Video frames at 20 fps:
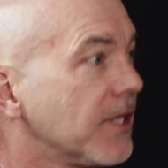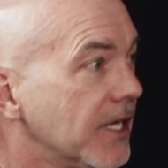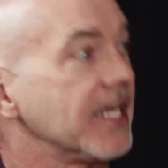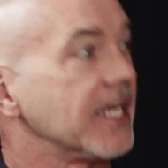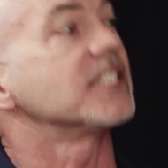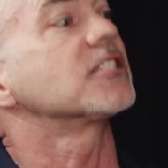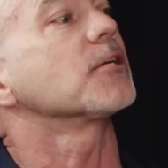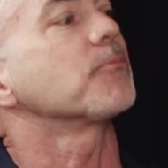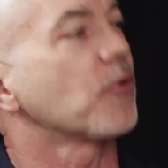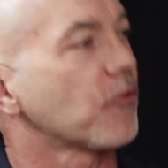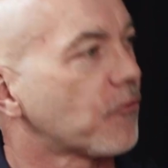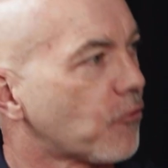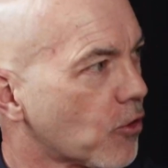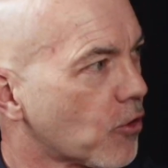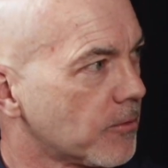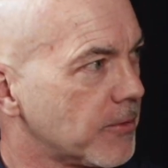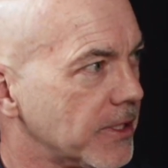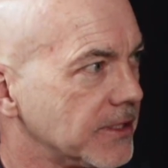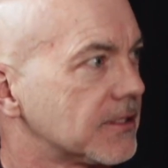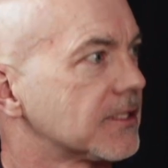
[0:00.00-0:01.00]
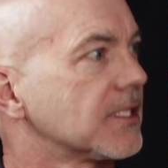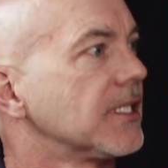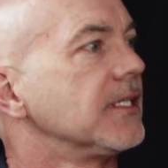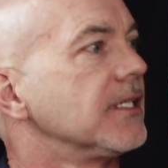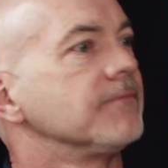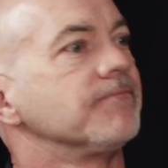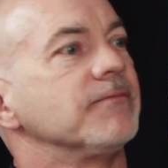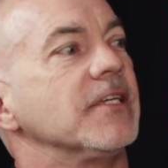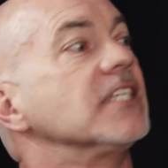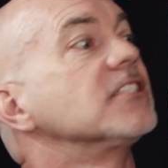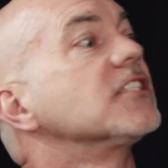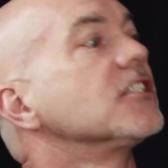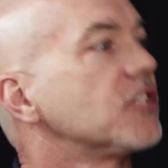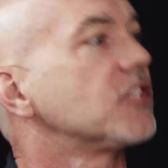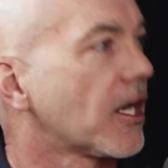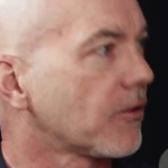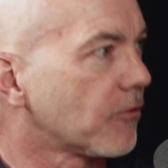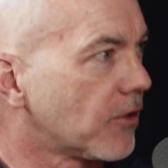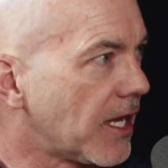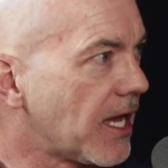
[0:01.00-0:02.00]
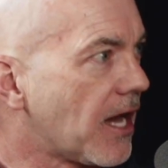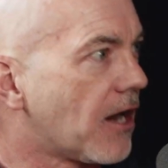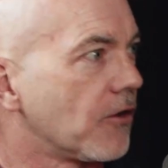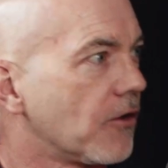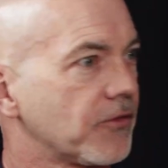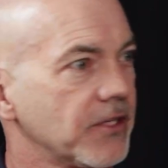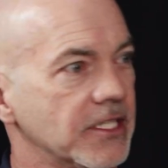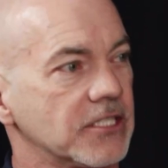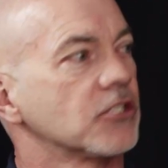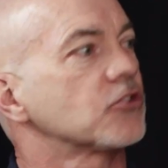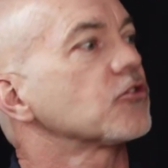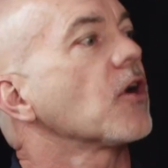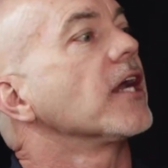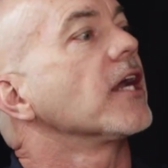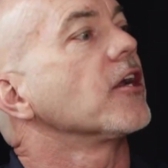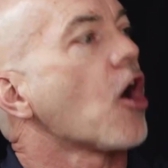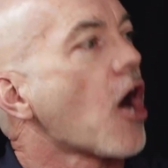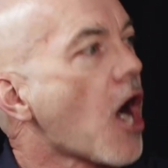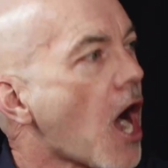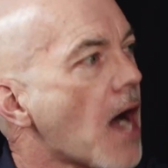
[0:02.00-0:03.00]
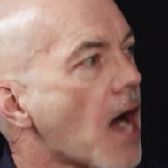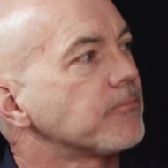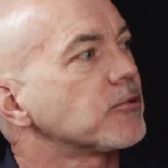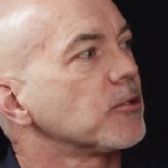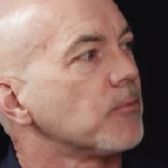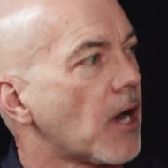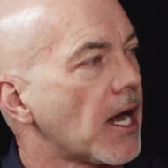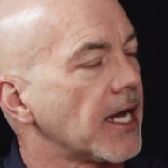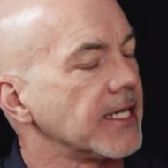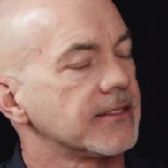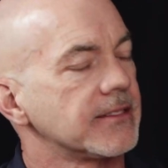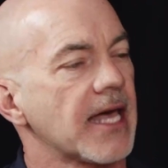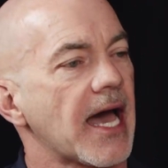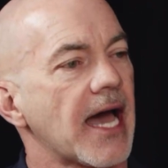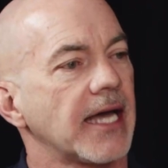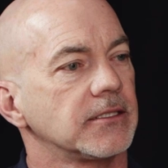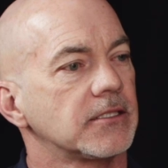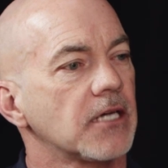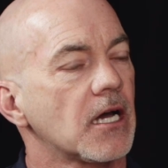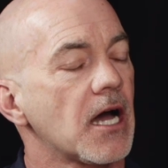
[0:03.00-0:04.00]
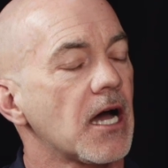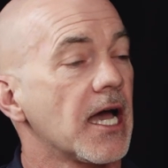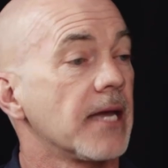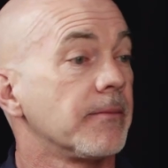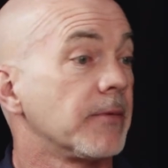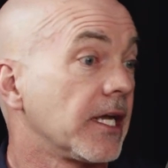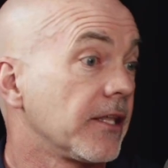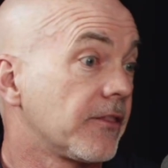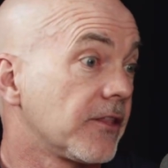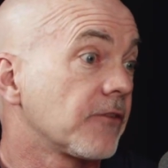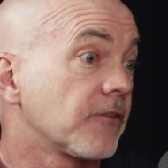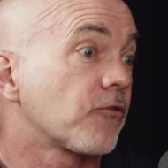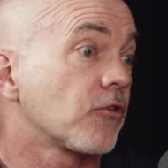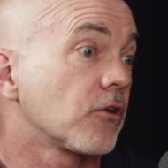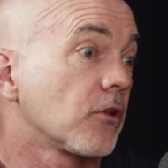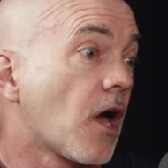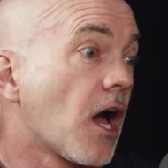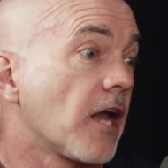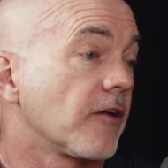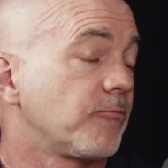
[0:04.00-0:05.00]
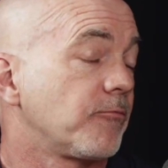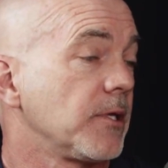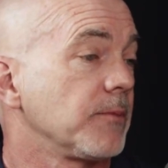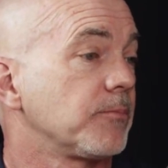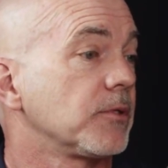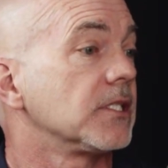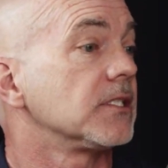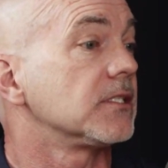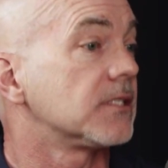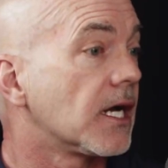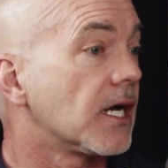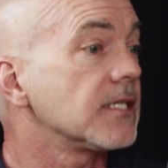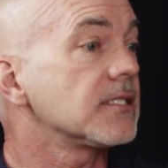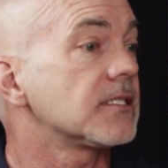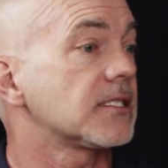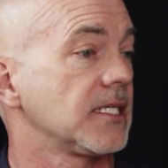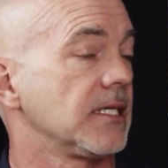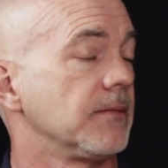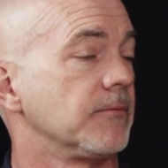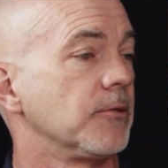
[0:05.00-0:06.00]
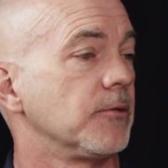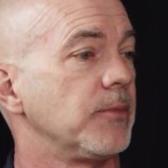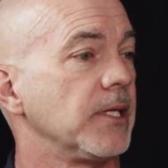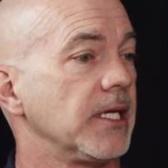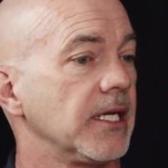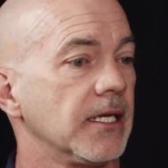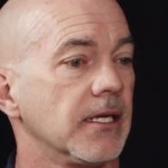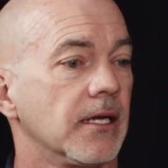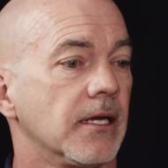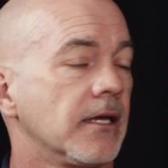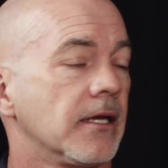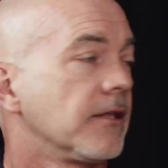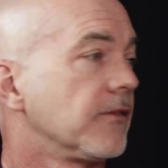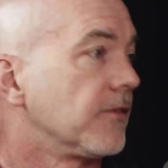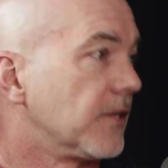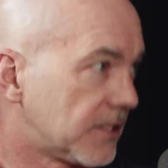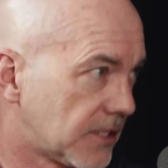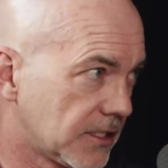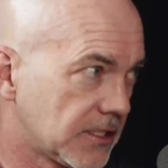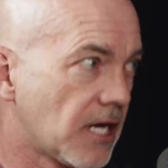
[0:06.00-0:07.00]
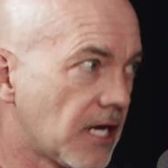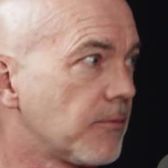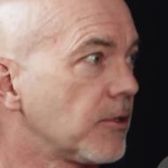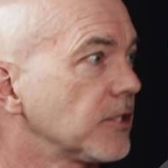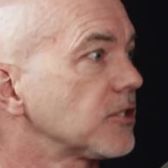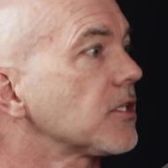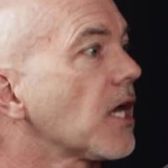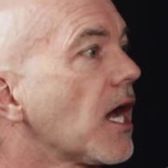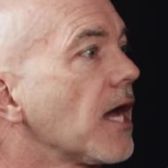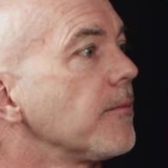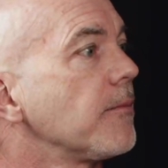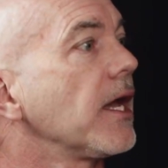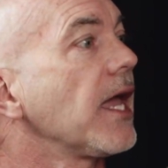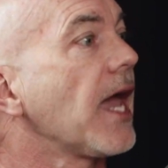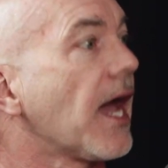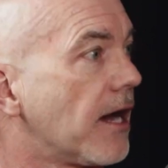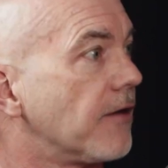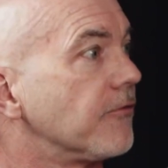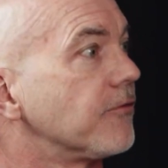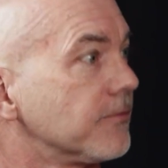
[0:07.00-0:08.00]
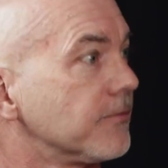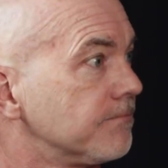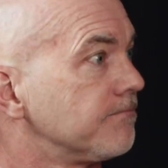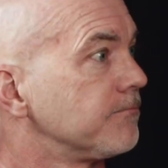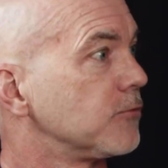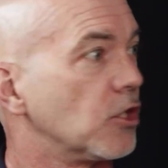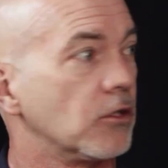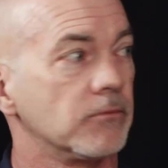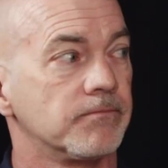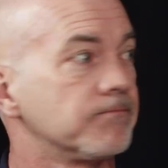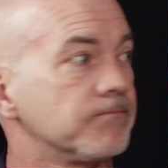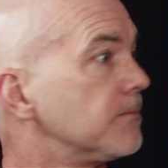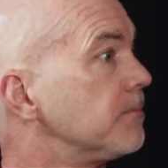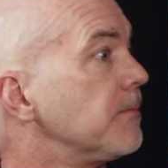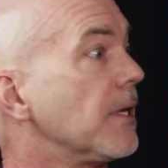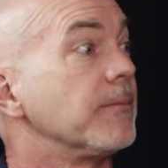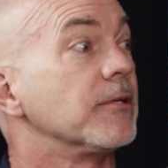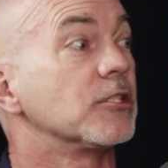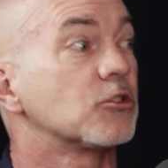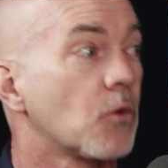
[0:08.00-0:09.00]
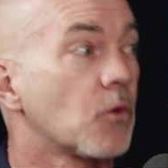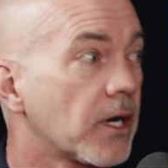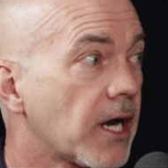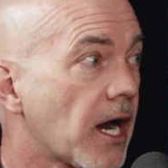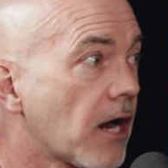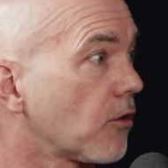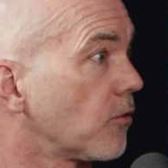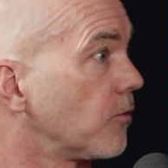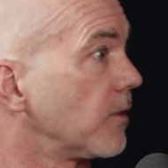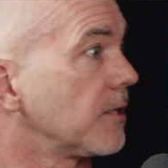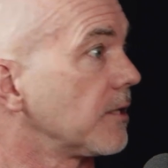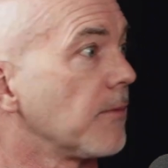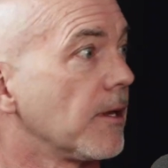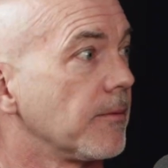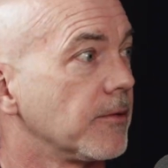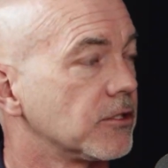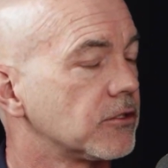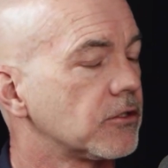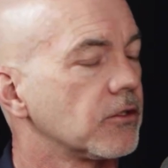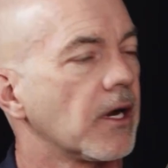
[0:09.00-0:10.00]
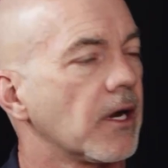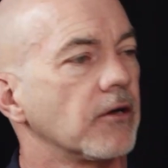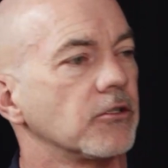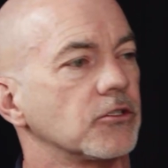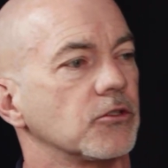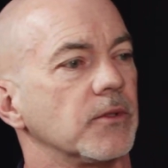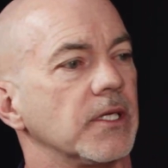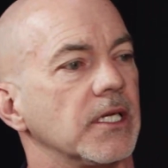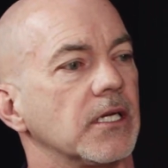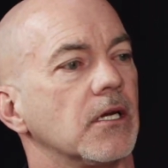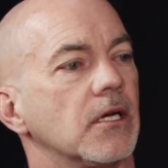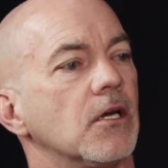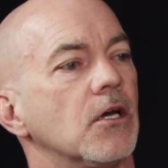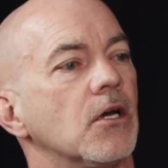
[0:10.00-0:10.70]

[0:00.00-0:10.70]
Is it performance? Is it general health? Is it trying to optimize that time? And I think for a lot of people, it does seem to be this is how much time I have. You know, maybe it's one hour a week, maybe it's two hours a week.